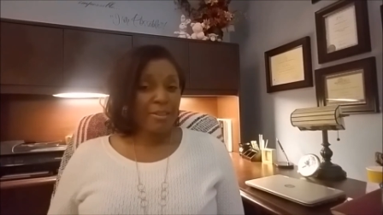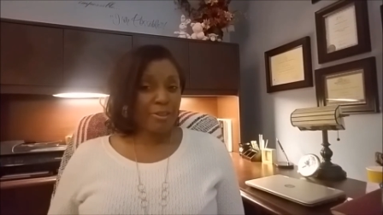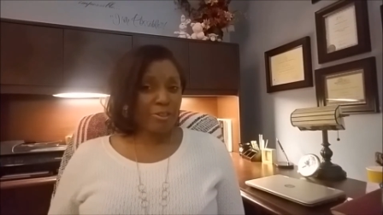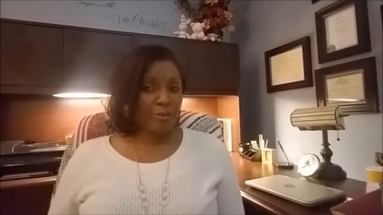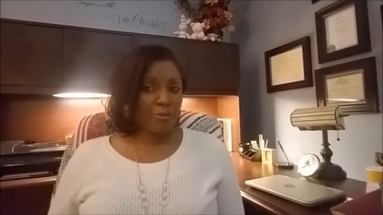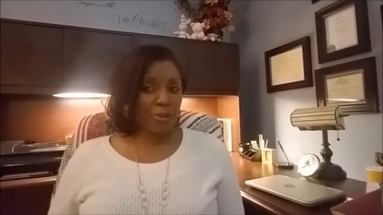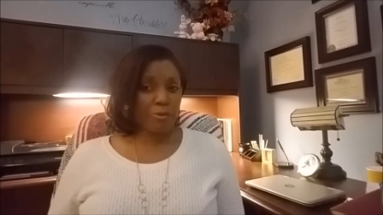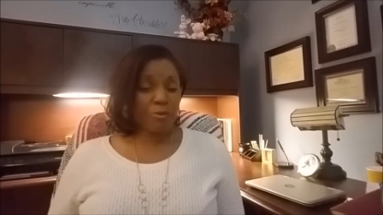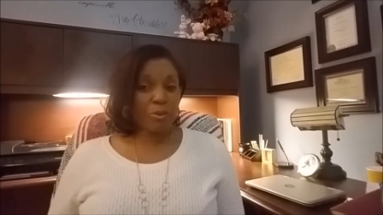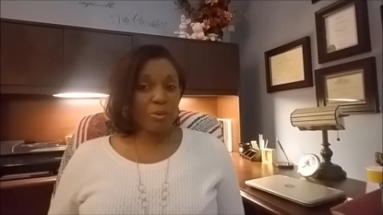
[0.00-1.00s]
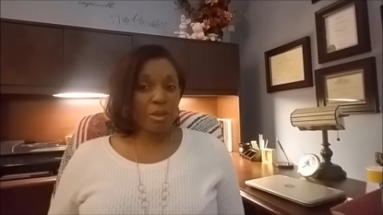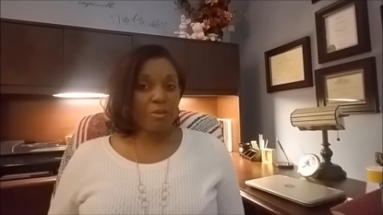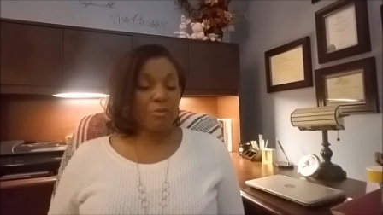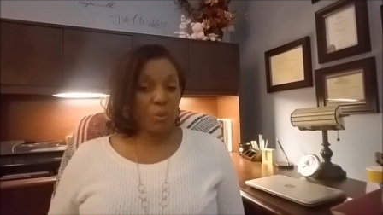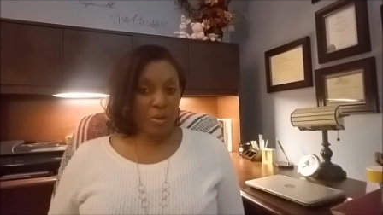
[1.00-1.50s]
There's a fearful
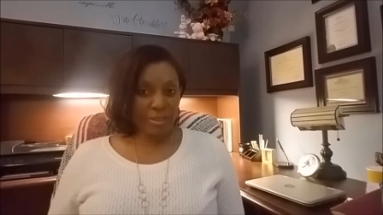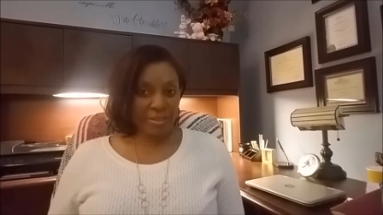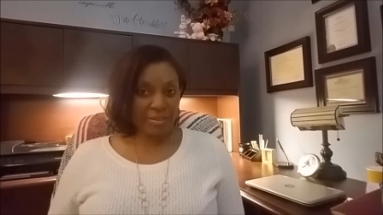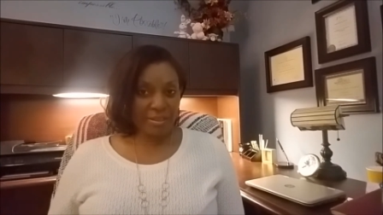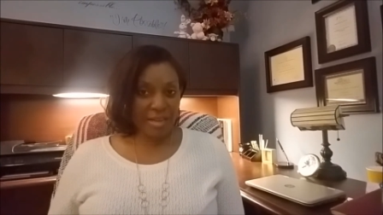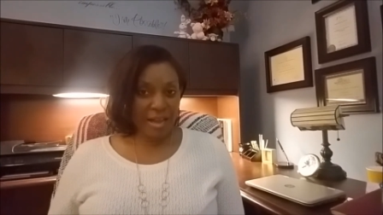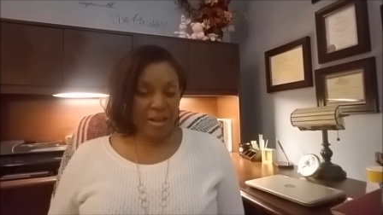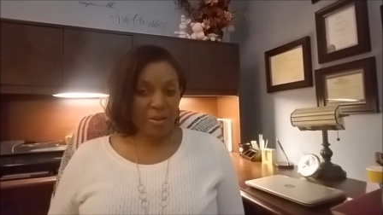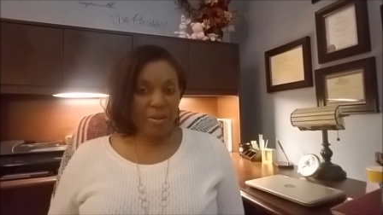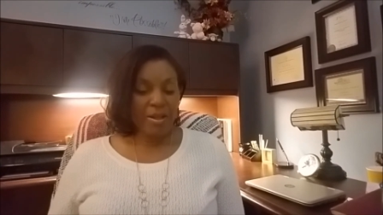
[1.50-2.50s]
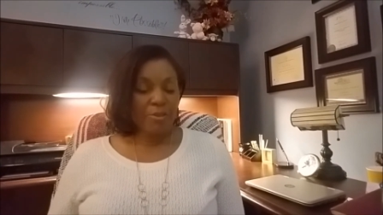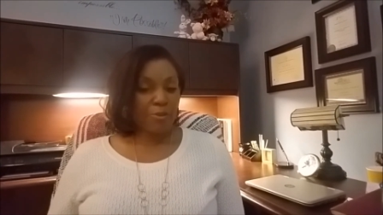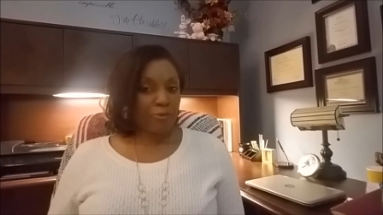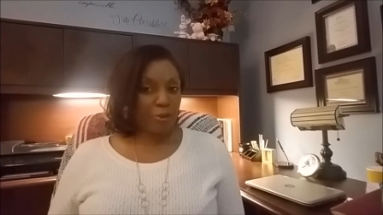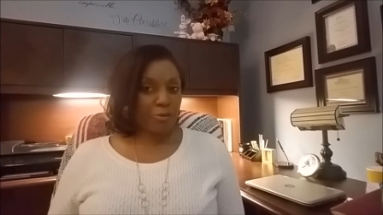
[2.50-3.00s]
avoidant style. The
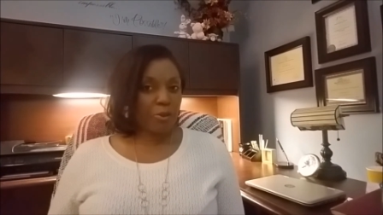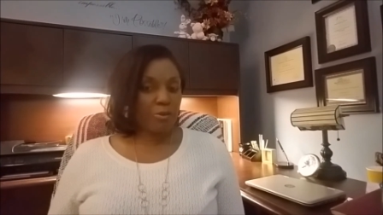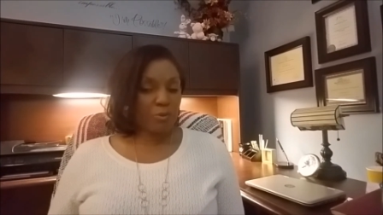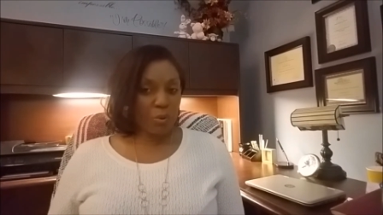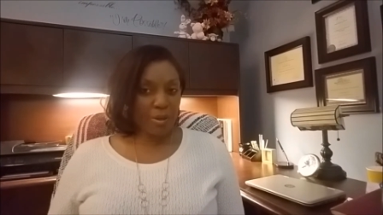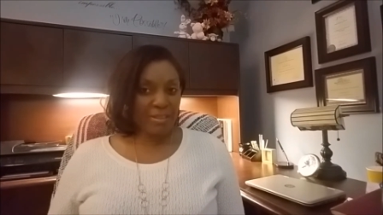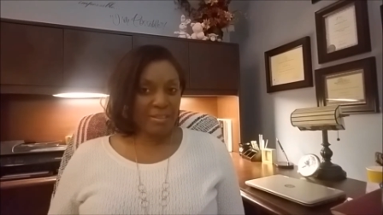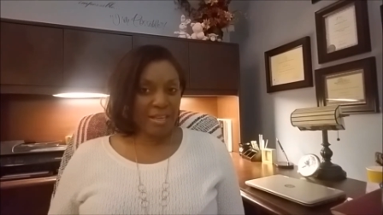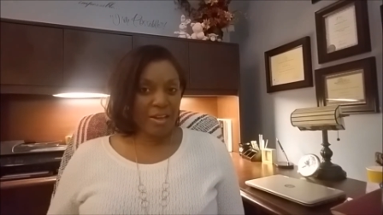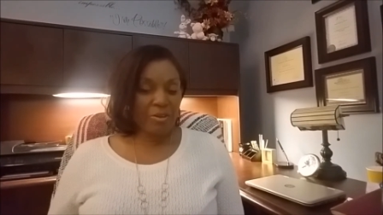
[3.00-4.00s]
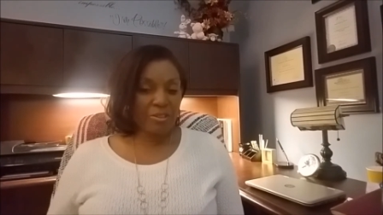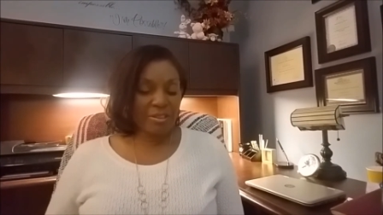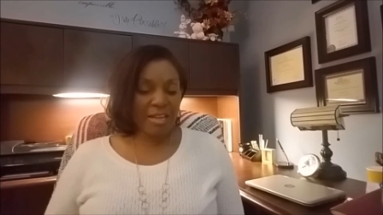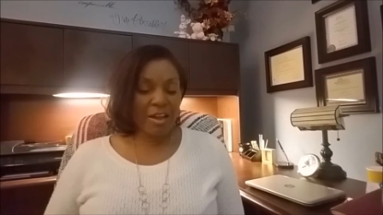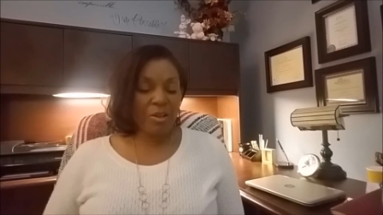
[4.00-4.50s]
fearful avoidant
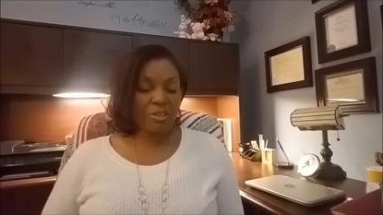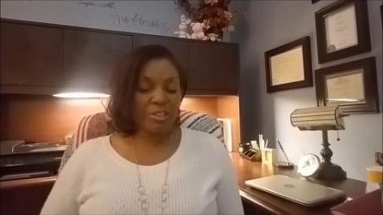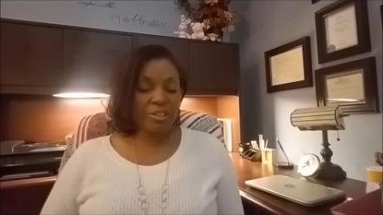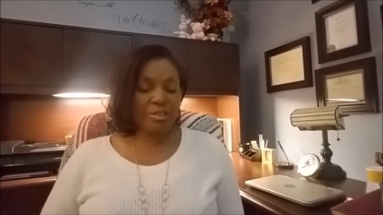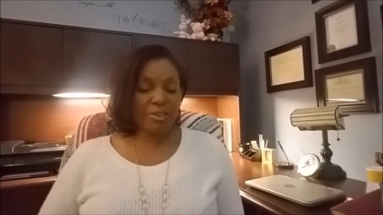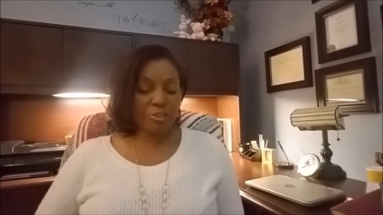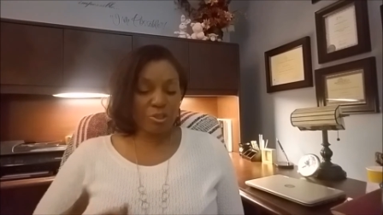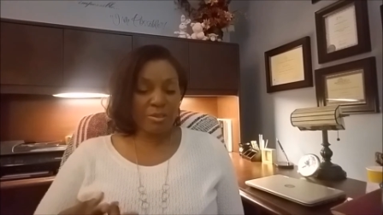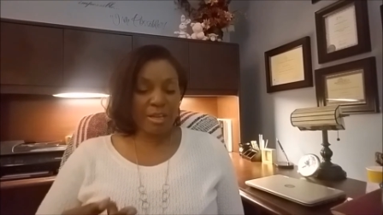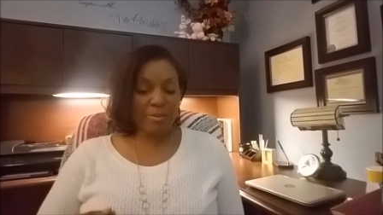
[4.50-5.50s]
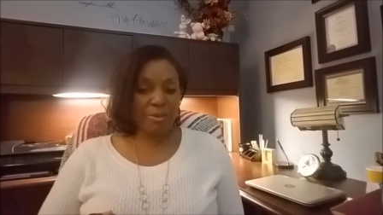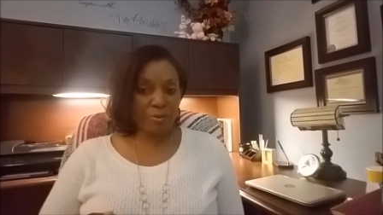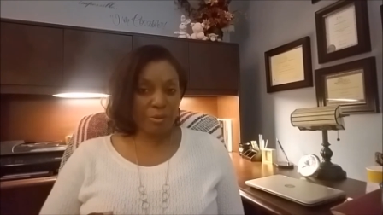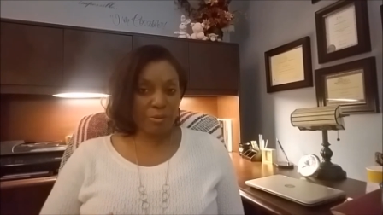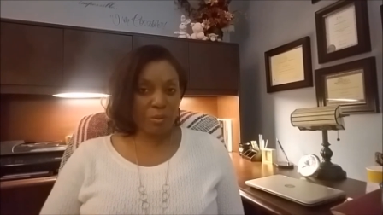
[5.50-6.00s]
style is, there are two types of
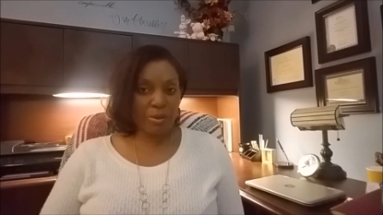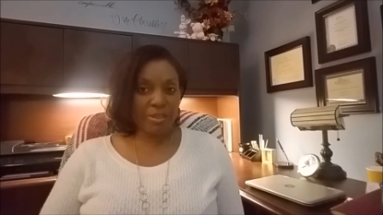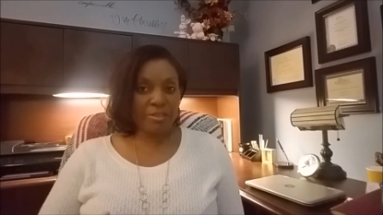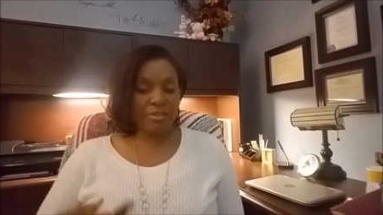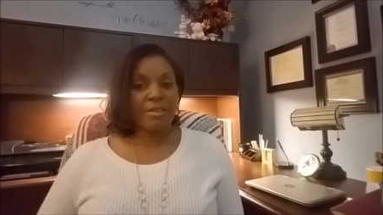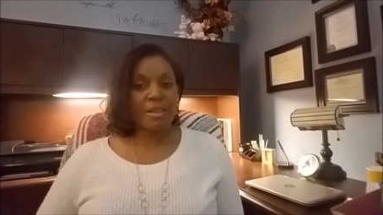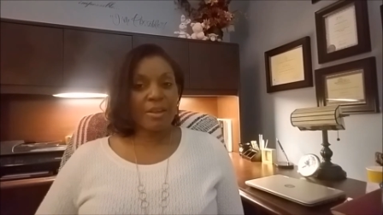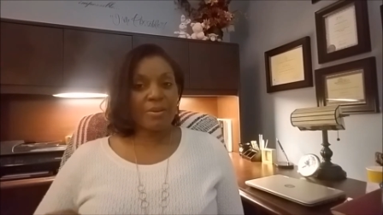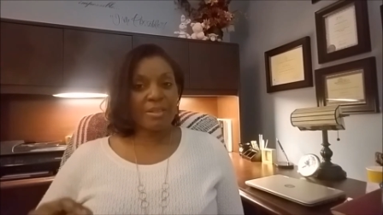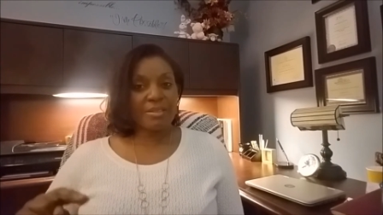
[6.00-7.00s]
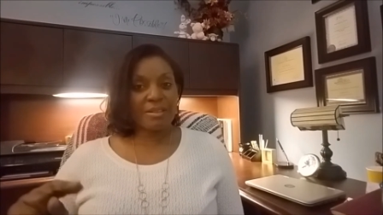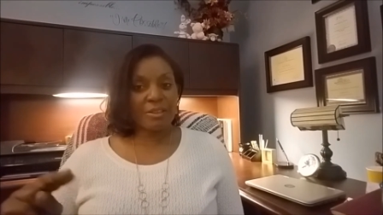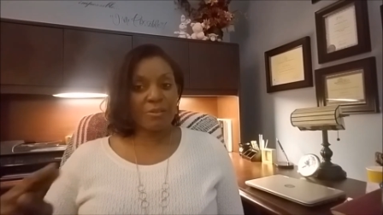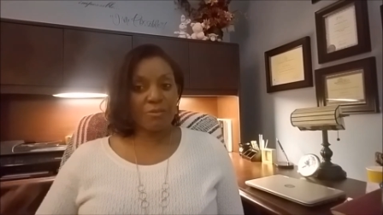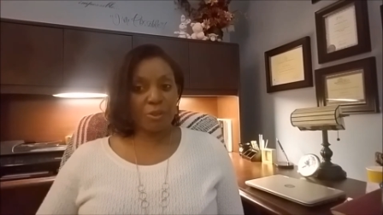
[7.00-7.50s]
avoidant. There is
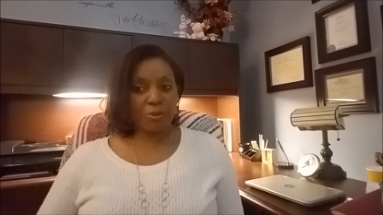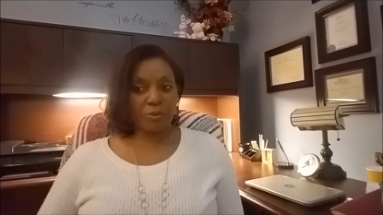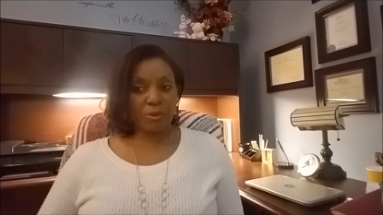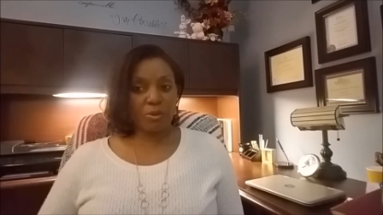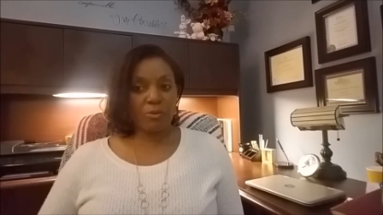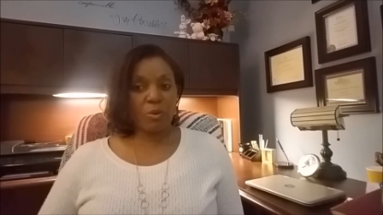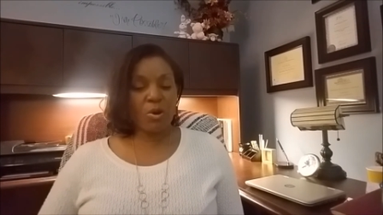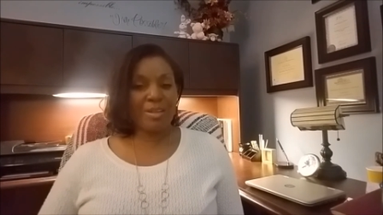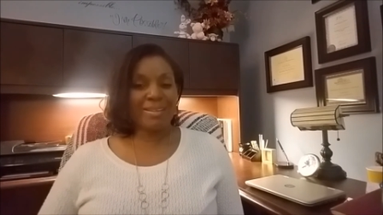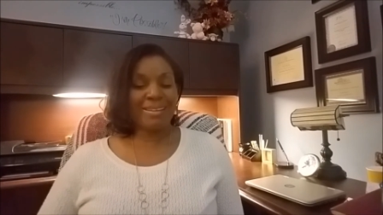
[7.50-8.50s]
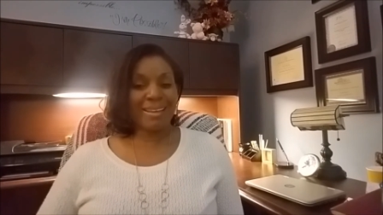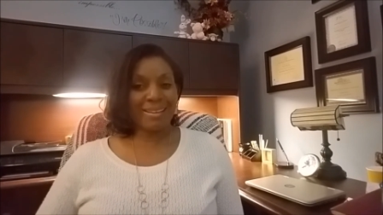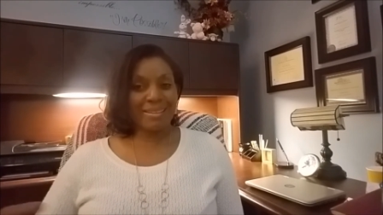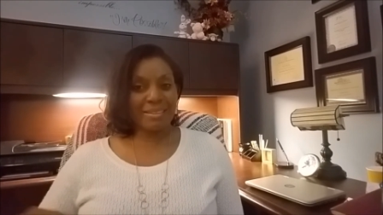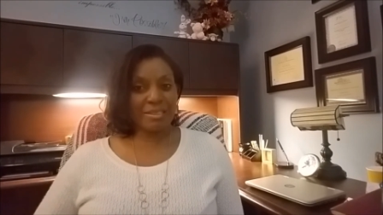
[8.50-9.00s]
the fearful avoidant
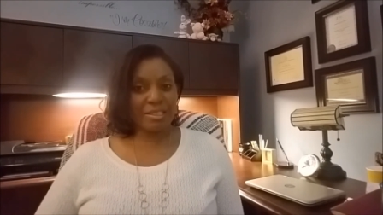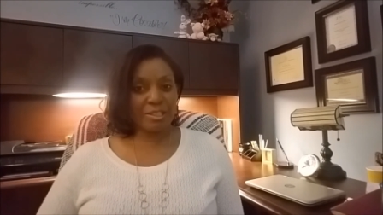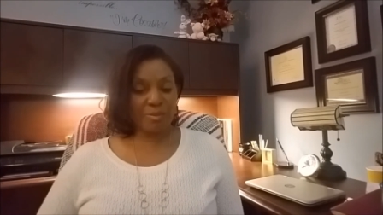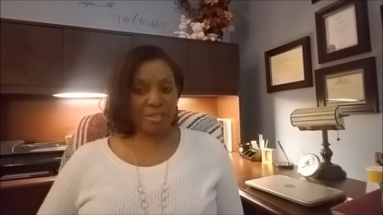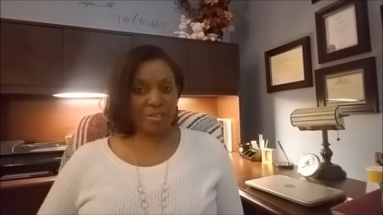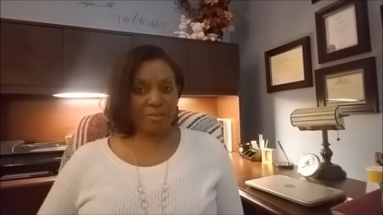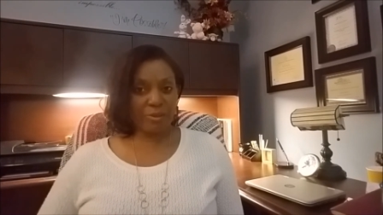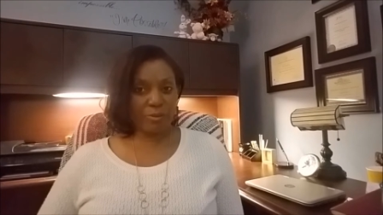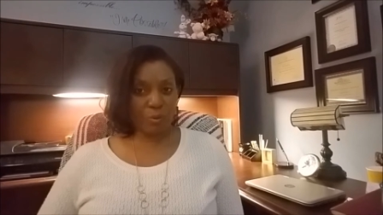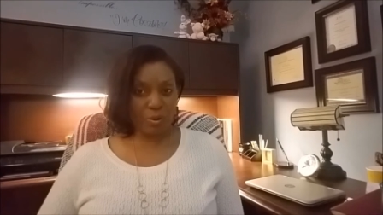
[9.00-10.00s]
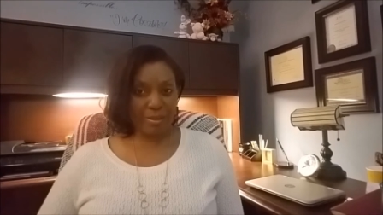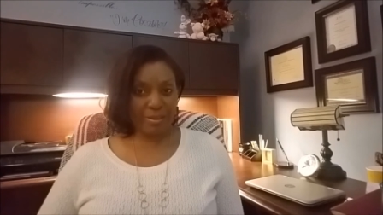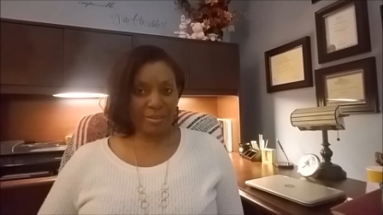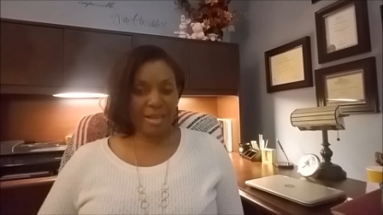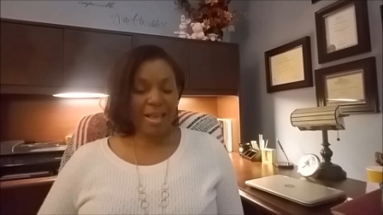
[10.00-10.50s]
and this dismissive avoidant.